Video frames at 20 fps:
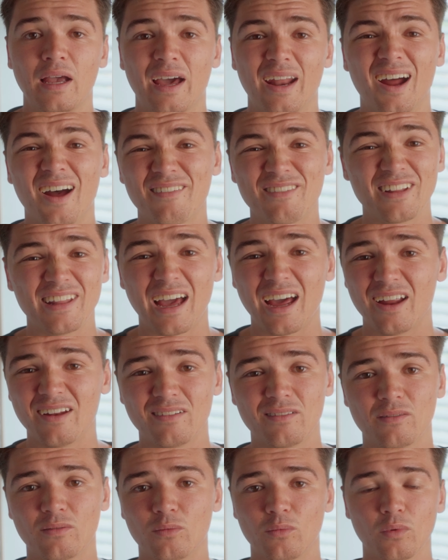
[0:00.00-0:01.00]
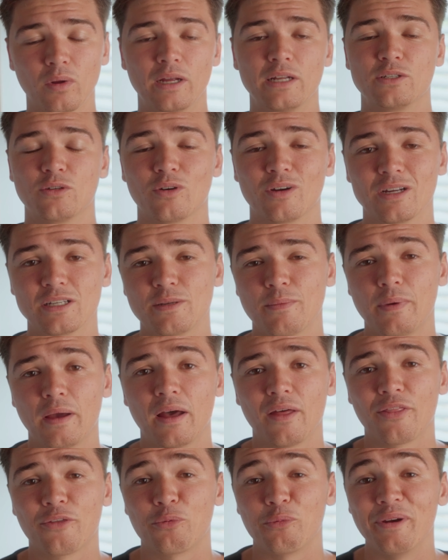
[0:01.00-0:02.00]
And after that, it took us
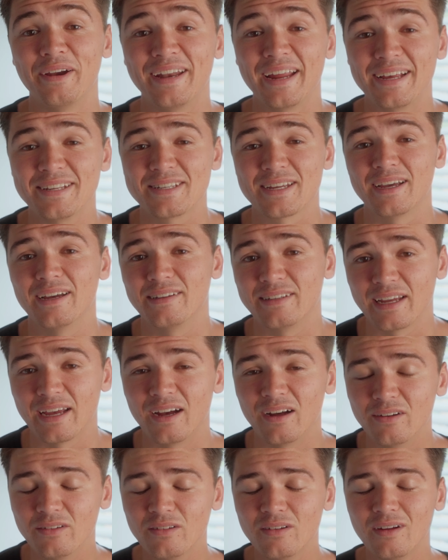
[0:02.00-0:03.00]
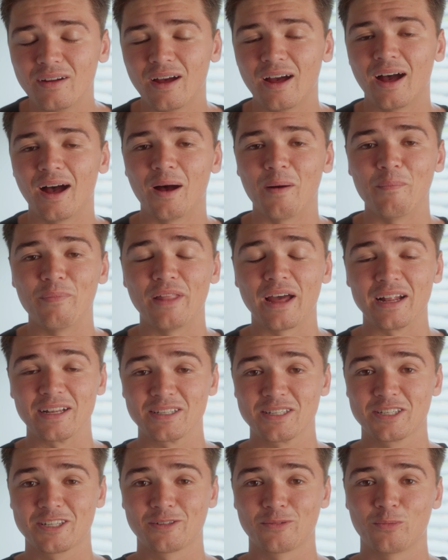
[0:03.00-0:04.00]
about 3 days to get down.
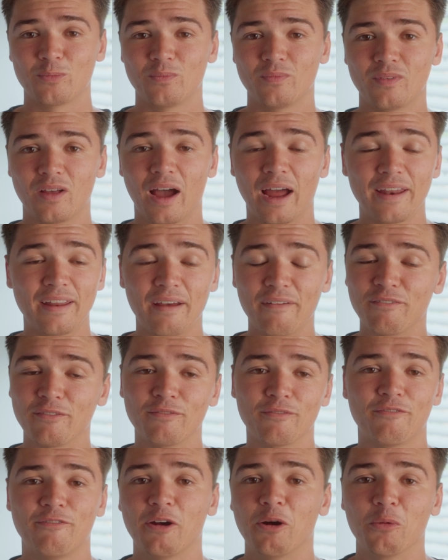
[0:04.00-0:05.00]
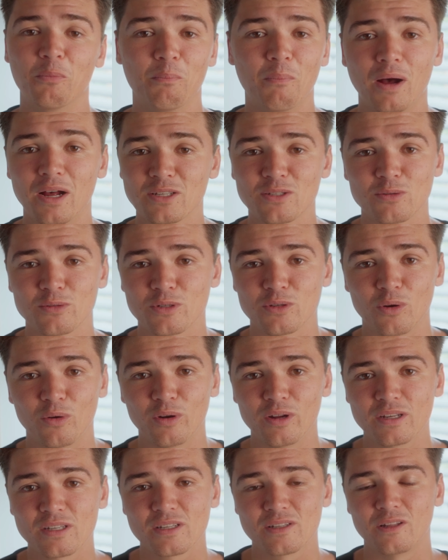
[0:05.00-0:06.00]
I haven't felt muscle
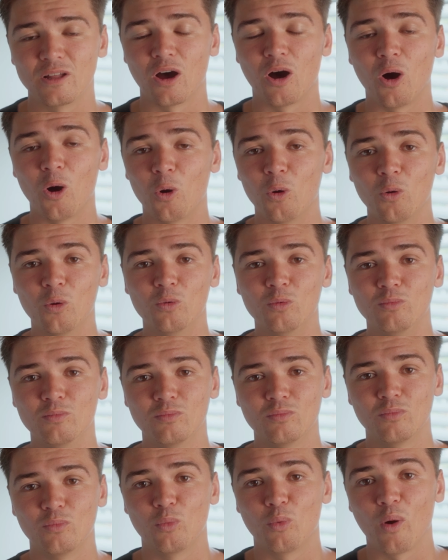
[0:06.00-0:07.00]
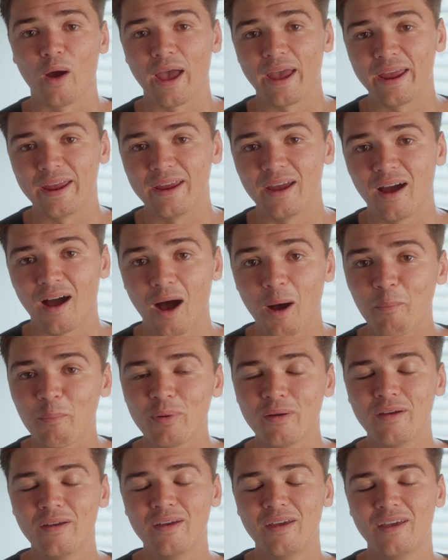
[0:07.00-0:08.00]
soreness the whole way up.
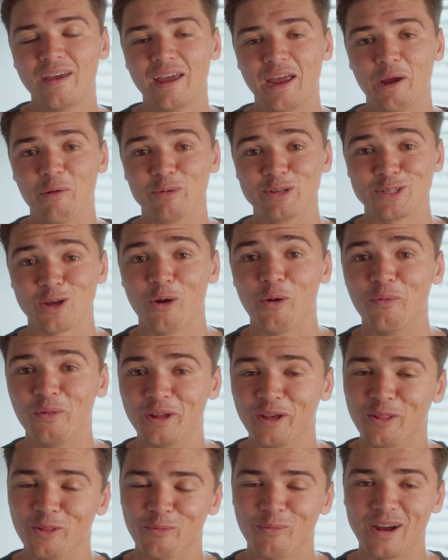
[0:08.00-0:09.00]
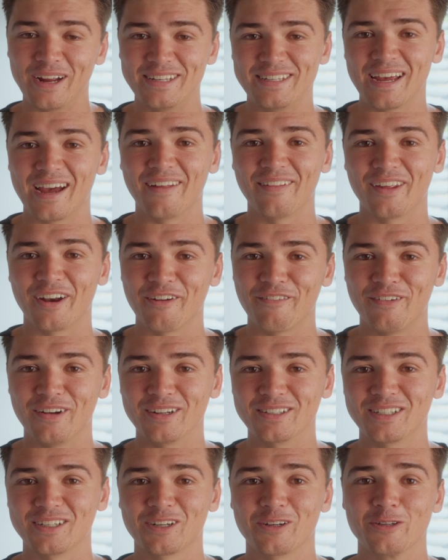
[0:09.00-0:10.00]
It was only on the way down that I
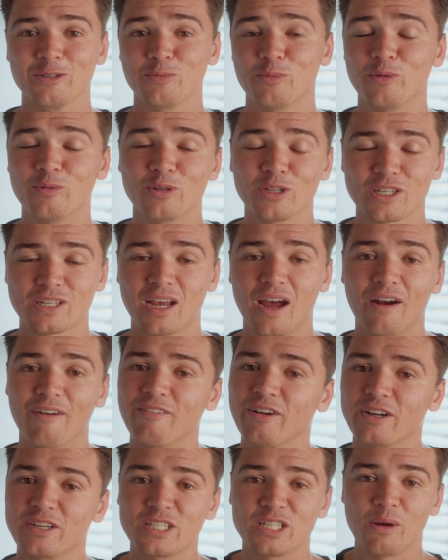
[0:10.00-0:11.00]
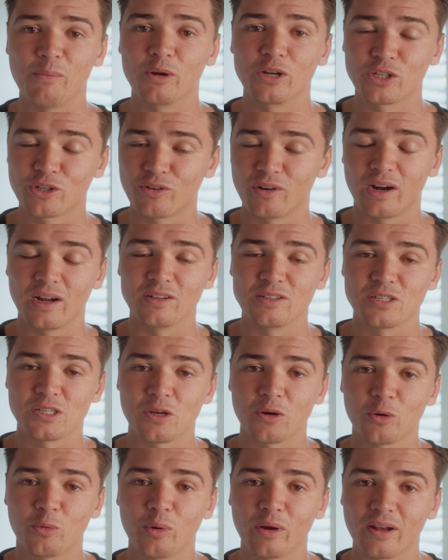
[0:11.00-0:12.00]
felt it because we were just covering so much ground
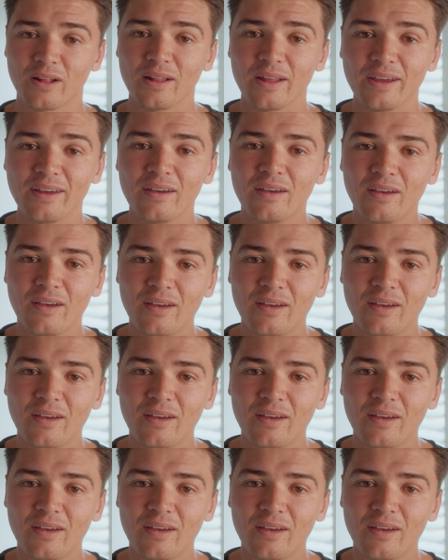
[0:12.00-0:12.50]
so quickly.